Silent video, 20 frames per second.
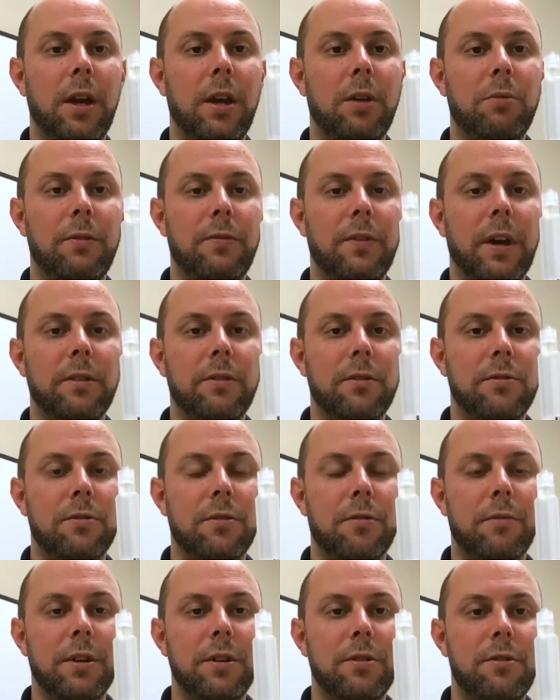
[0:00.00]
and we've got the
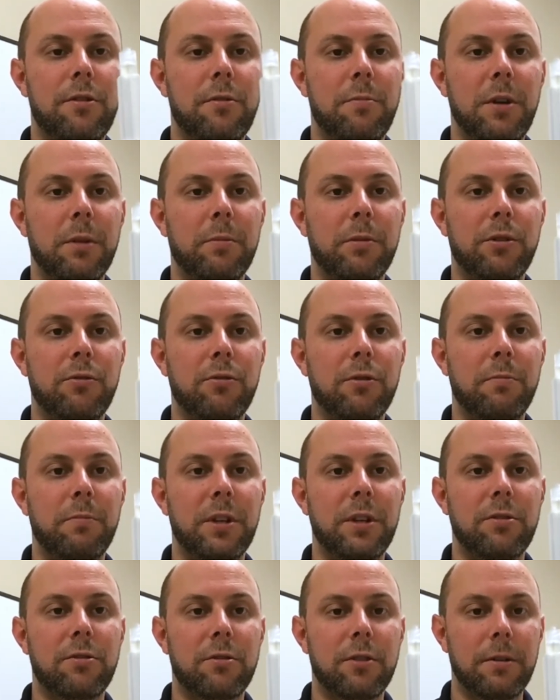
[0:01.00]
syringe to be able to
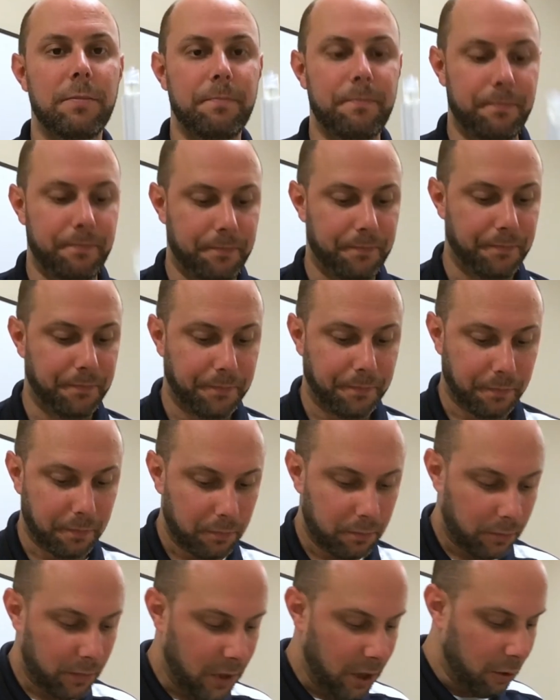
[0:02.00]
administer it.
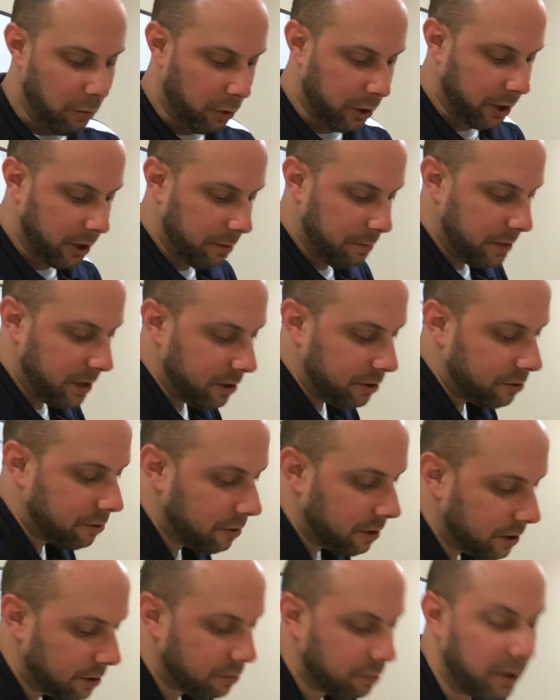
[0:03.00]
We're going to
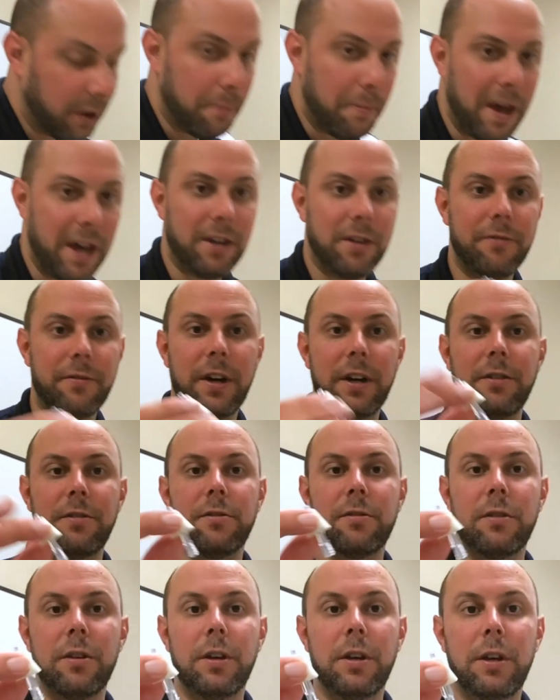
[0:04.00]
administer this with a MAD
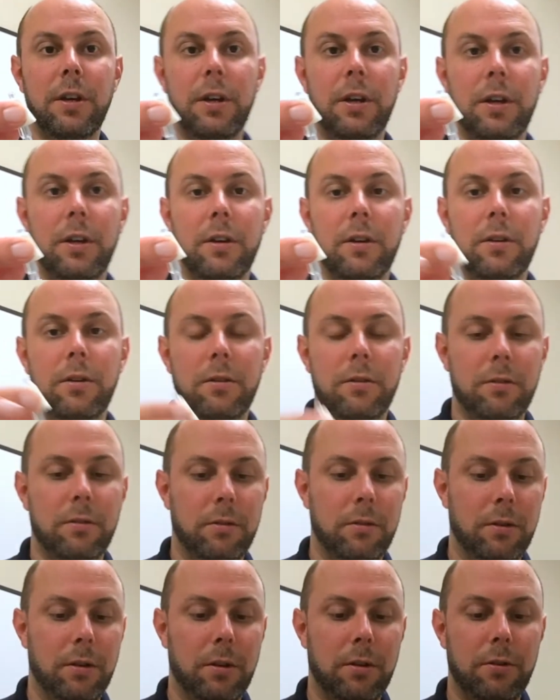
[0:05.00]
device.
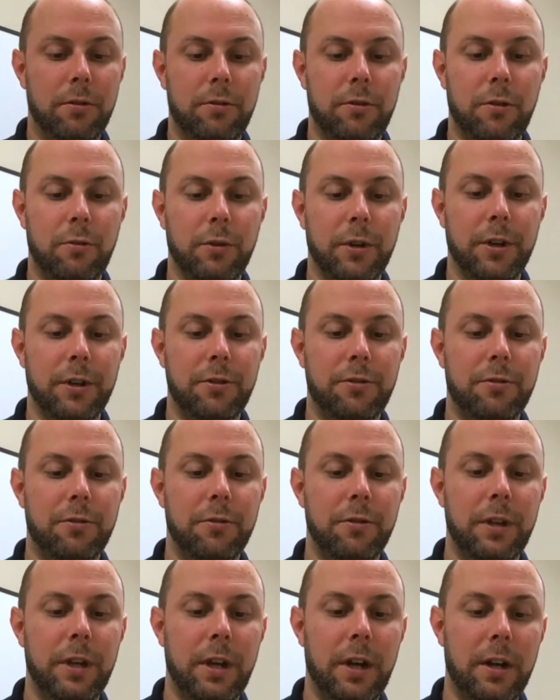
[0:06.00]
So we're going to
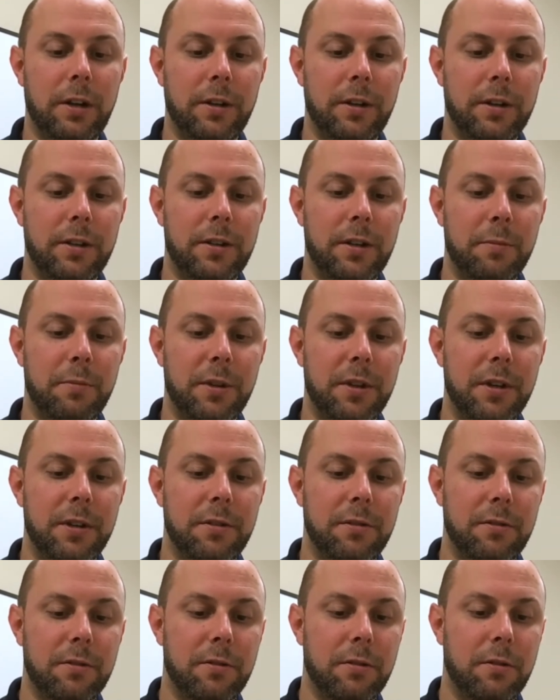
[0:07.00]
screw that onto the tip of
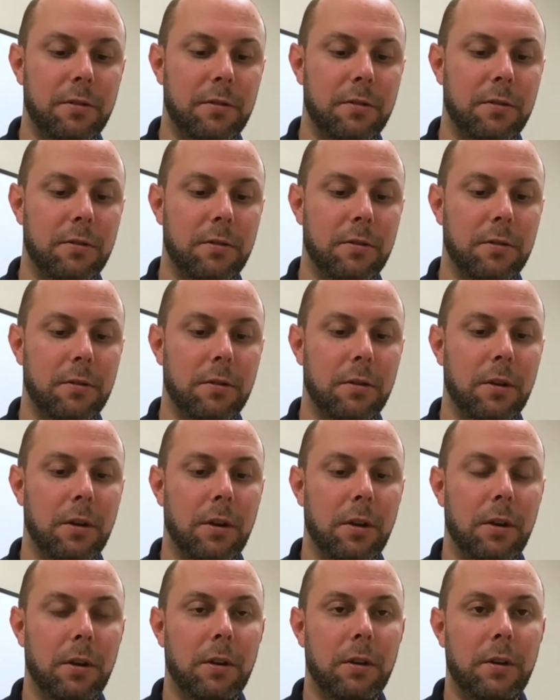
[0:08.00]
this.
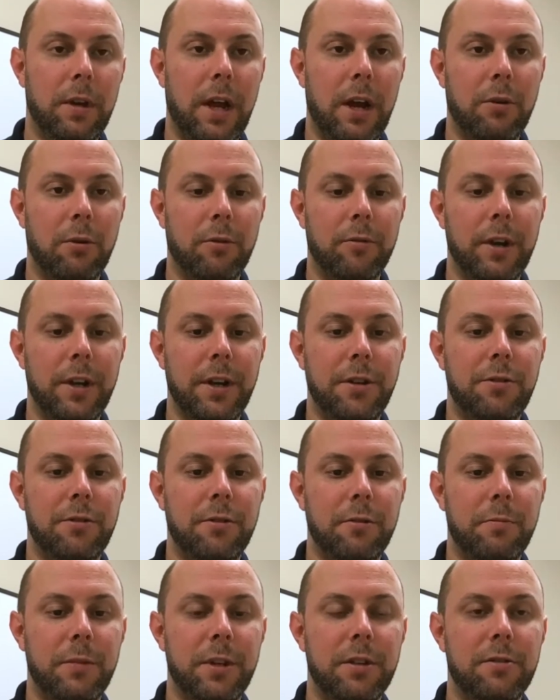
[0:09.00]
Now we're ready
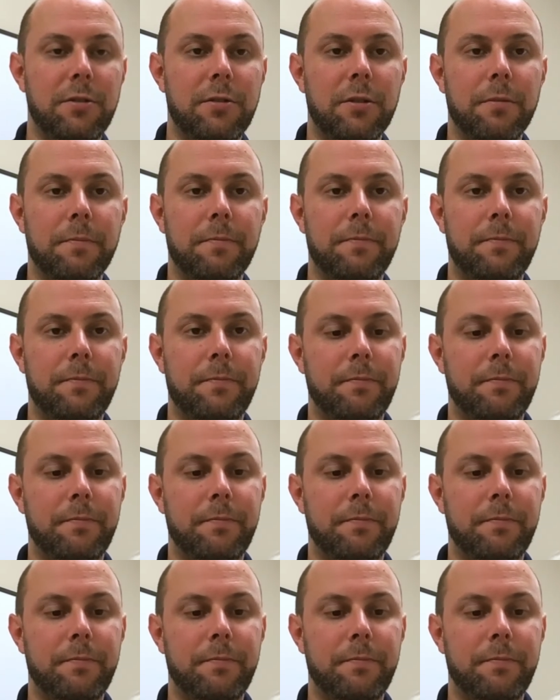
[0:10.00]
to administer.